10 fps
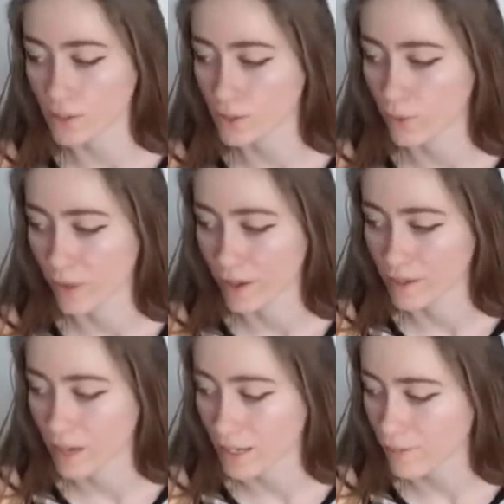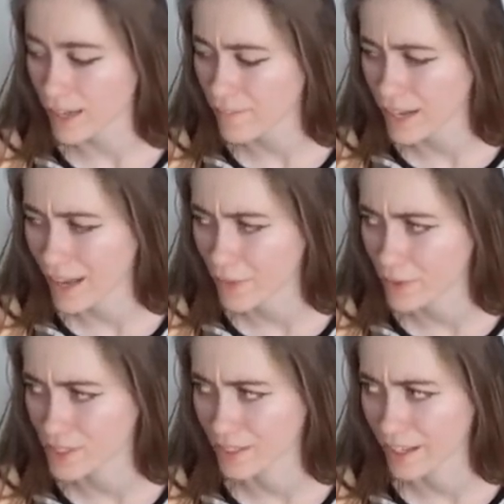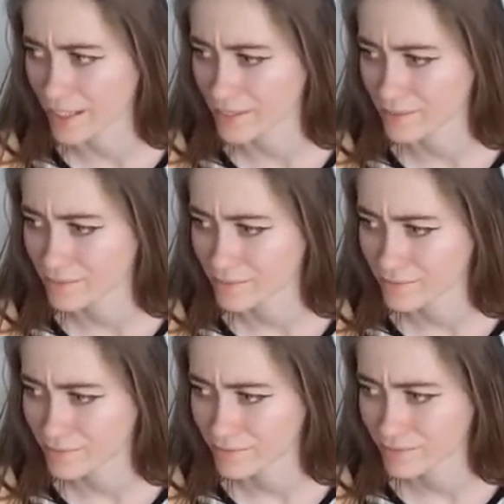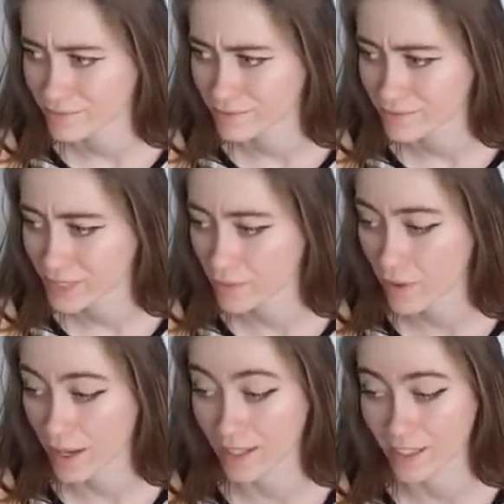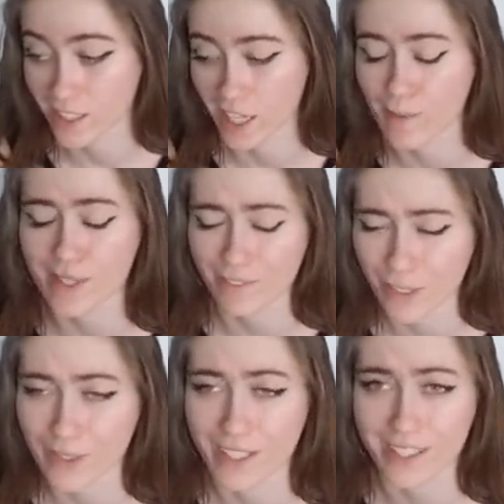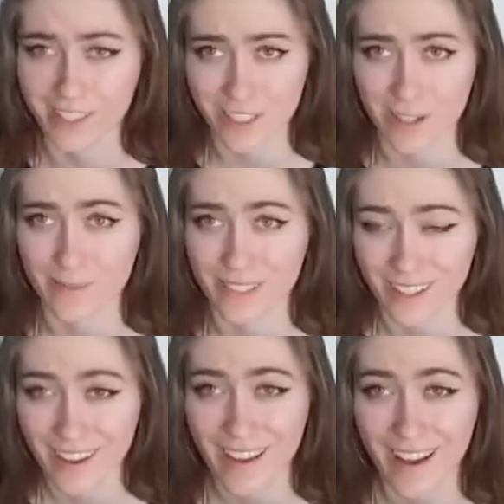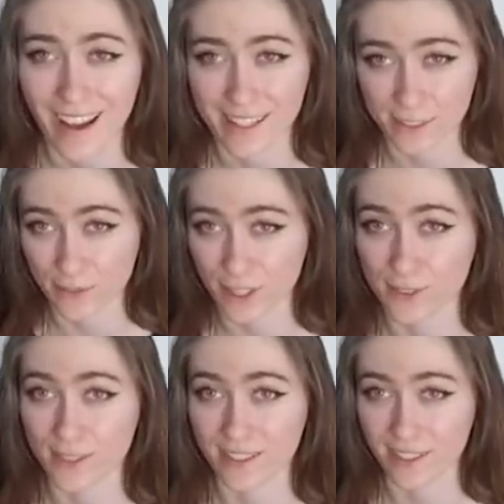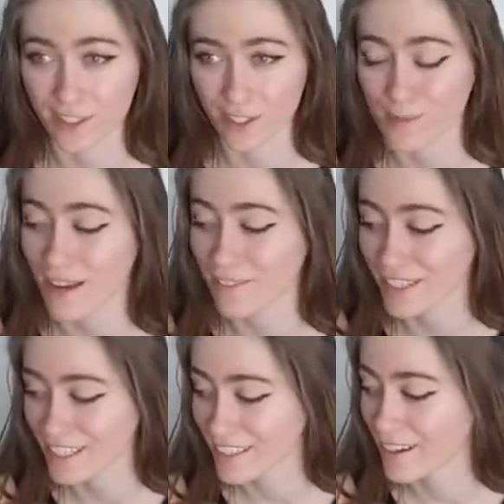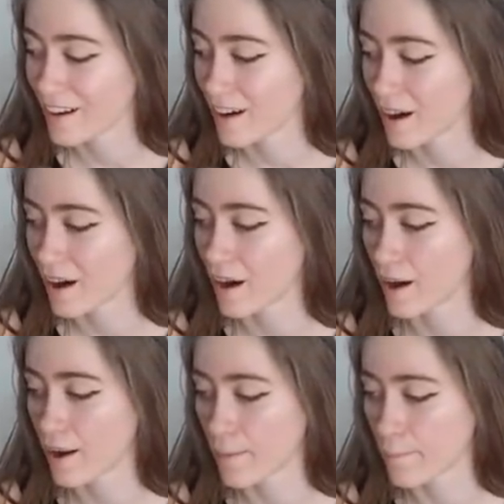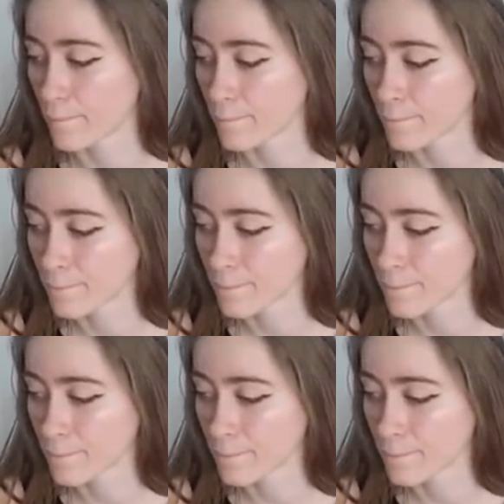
also a fan. I definitely haven't had those in like. If you ever had Lucky Charms, I fuck with Lucky Charms. I do fucks with Lucky Charms heavy. Um,